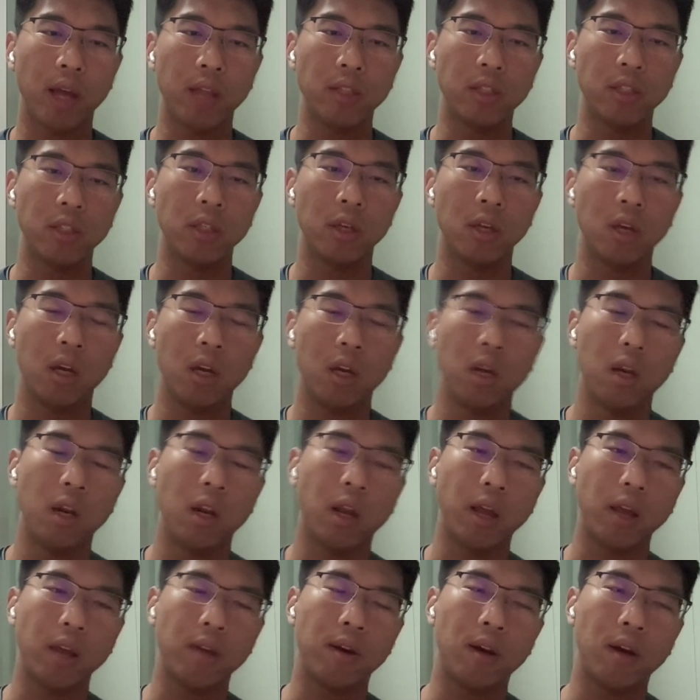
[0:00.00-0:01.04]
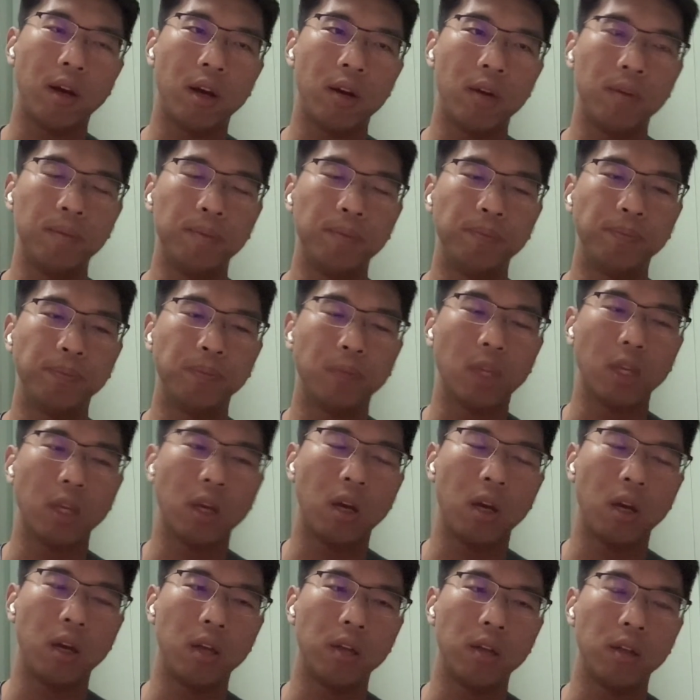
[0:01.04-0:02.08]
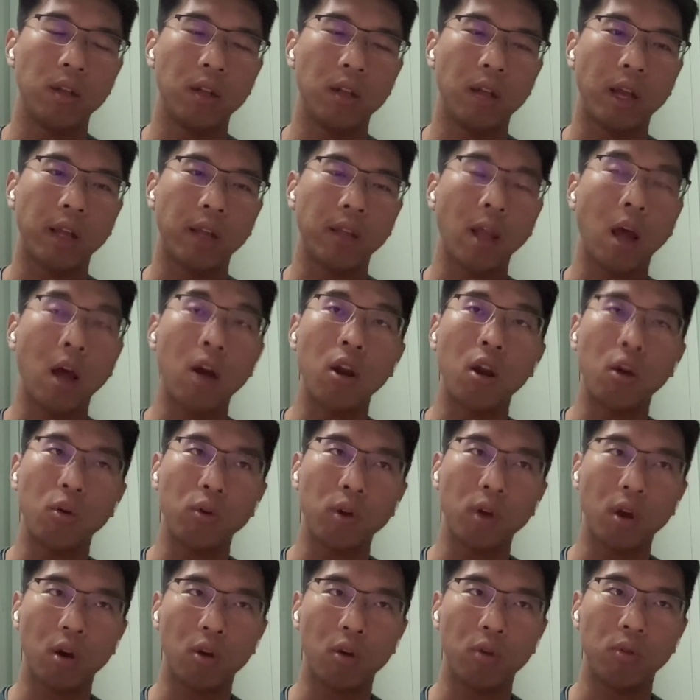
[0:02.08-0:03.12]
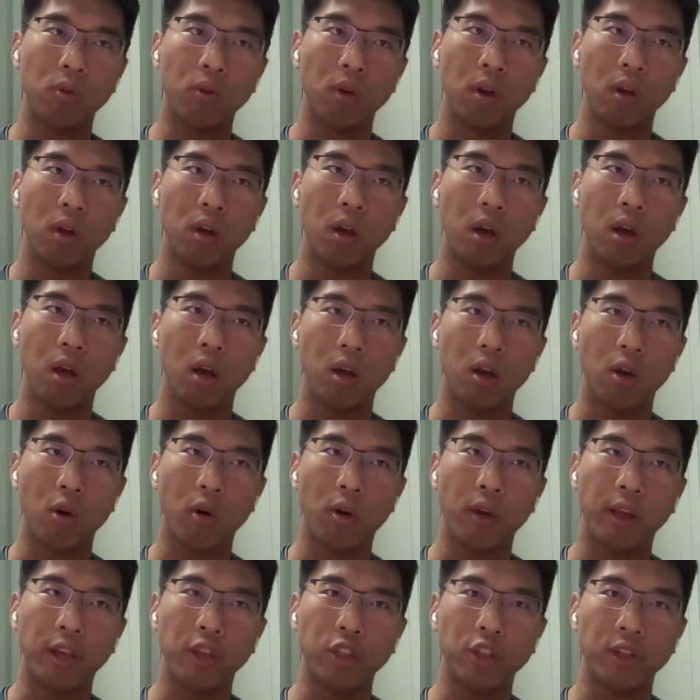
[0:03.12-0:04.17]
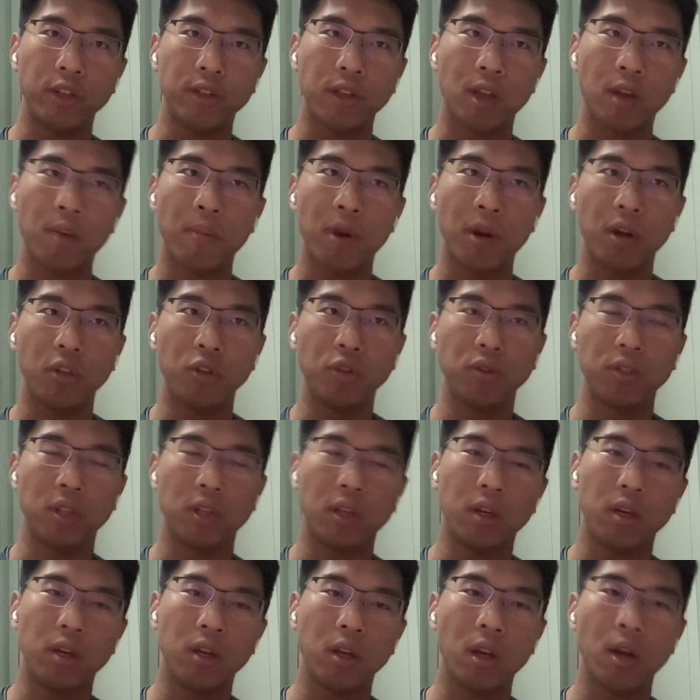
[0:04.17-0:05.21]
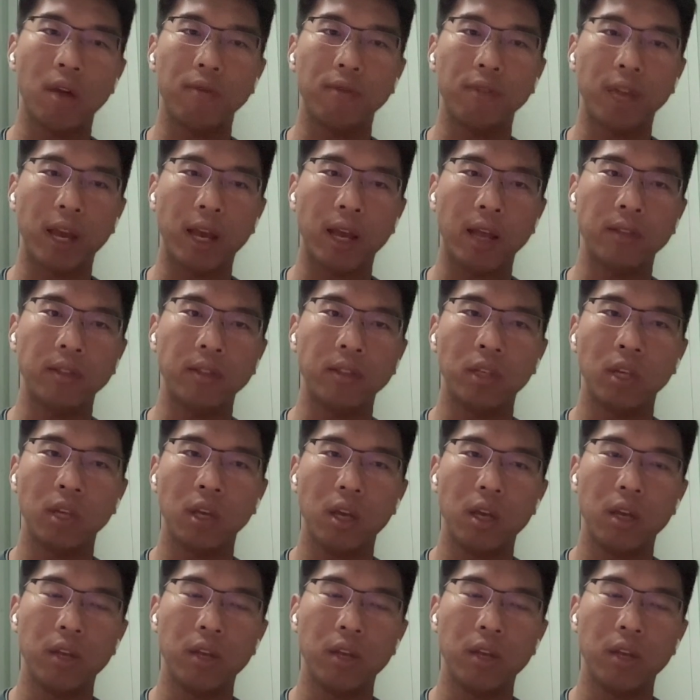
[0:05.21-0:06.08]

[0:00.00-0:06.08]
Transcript: at like non-local correlations compared to the convnets.